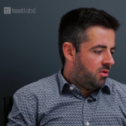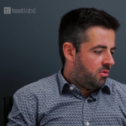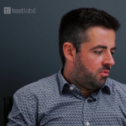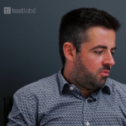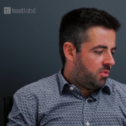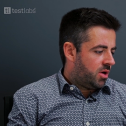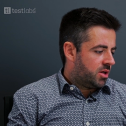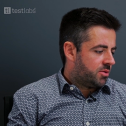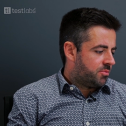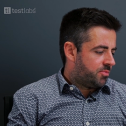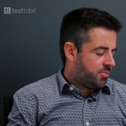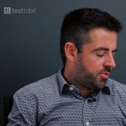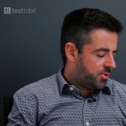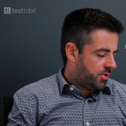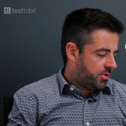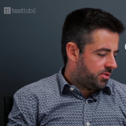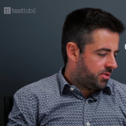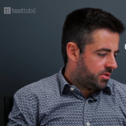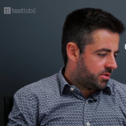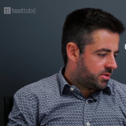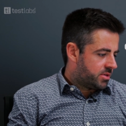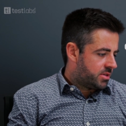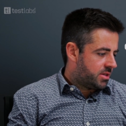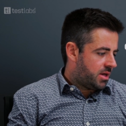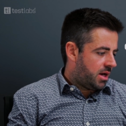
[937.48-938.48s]
What
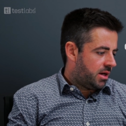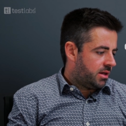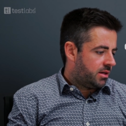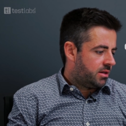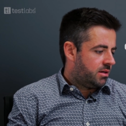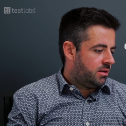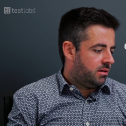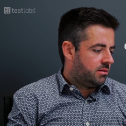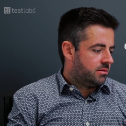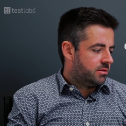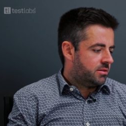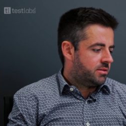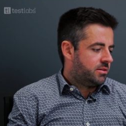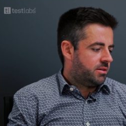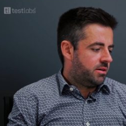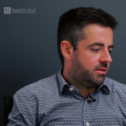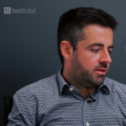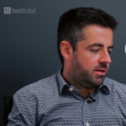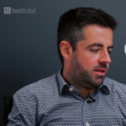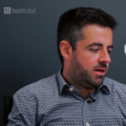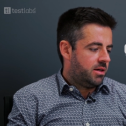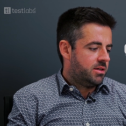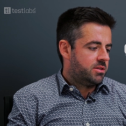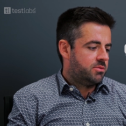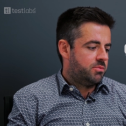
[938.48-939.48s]
products I can't
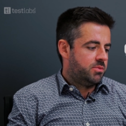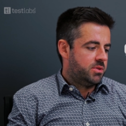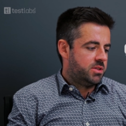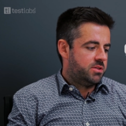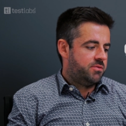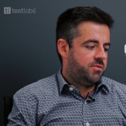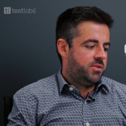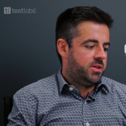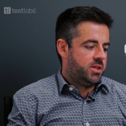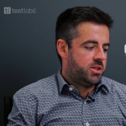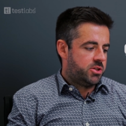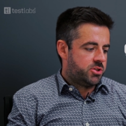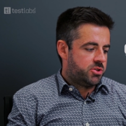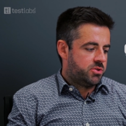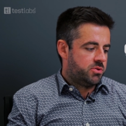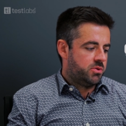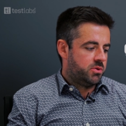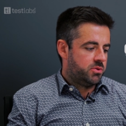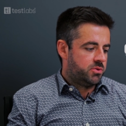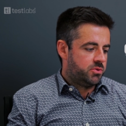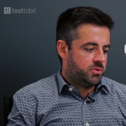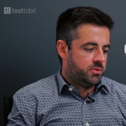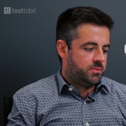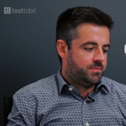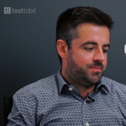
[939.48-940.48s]
sterilize with
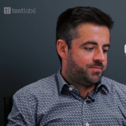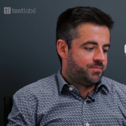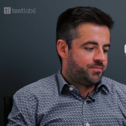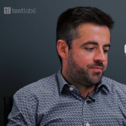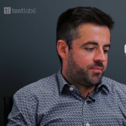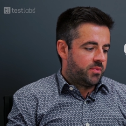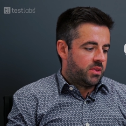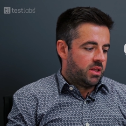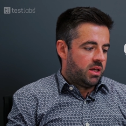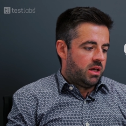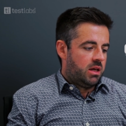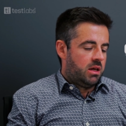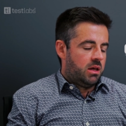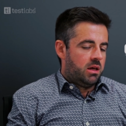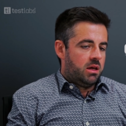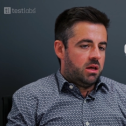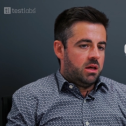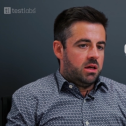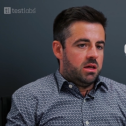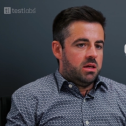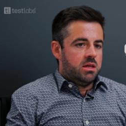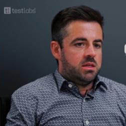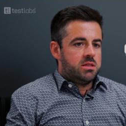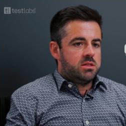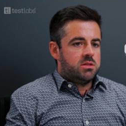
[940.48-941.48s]
VH202?
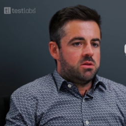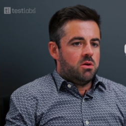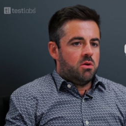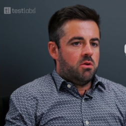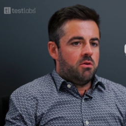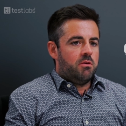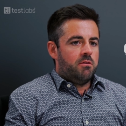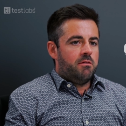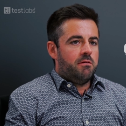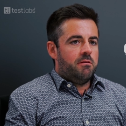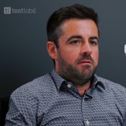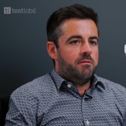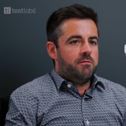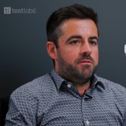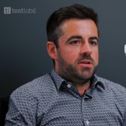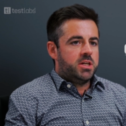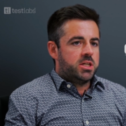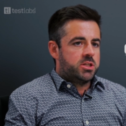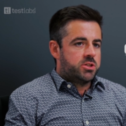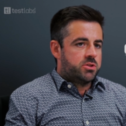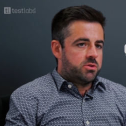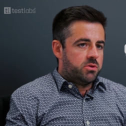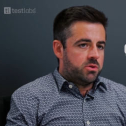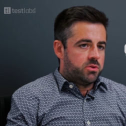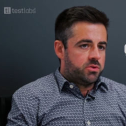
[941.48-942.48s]
So
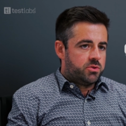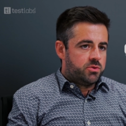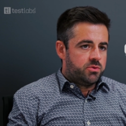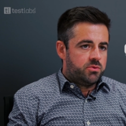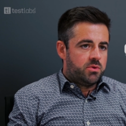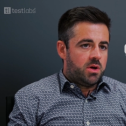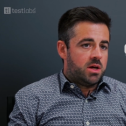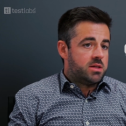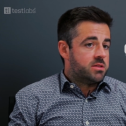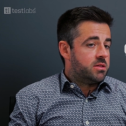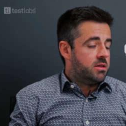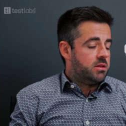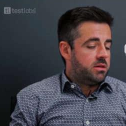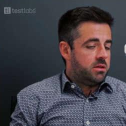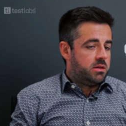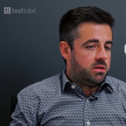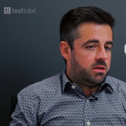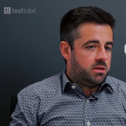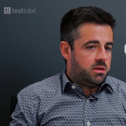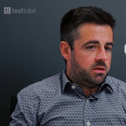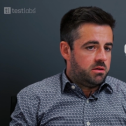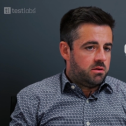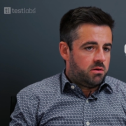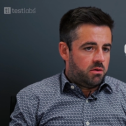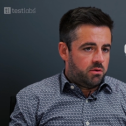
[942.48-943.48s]
VH202, as
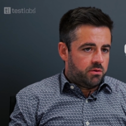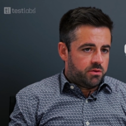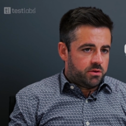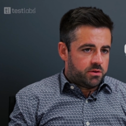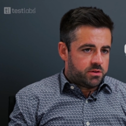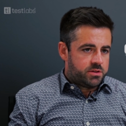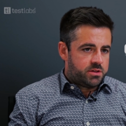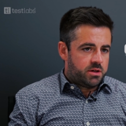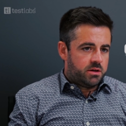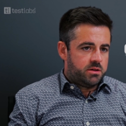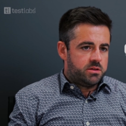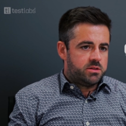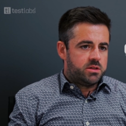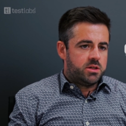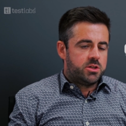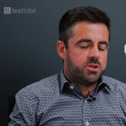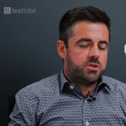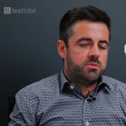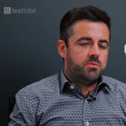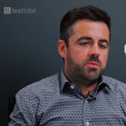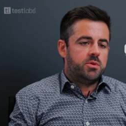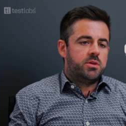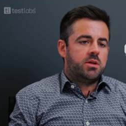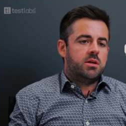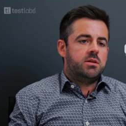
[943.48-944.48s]
any other
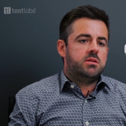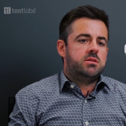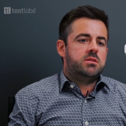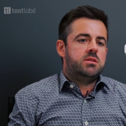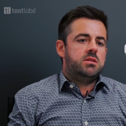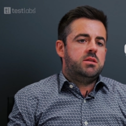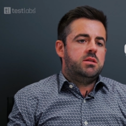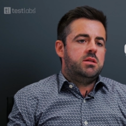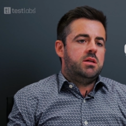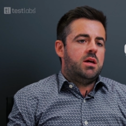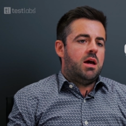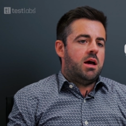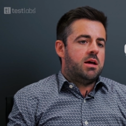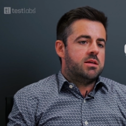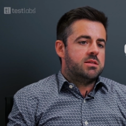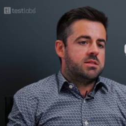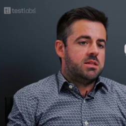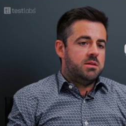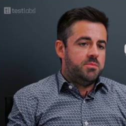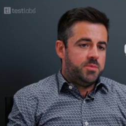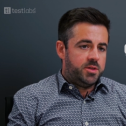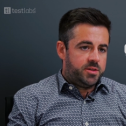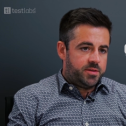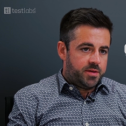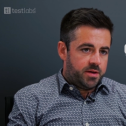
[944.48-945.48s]
sterilization modality, has
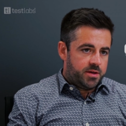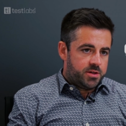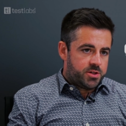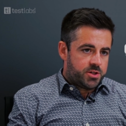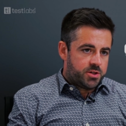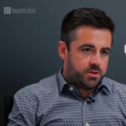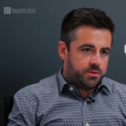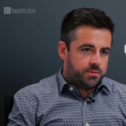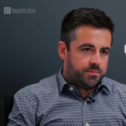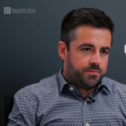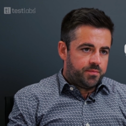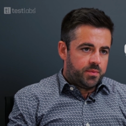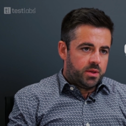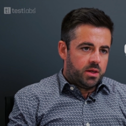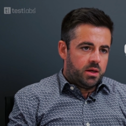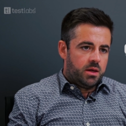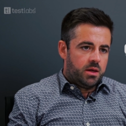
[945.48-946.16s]
limitation.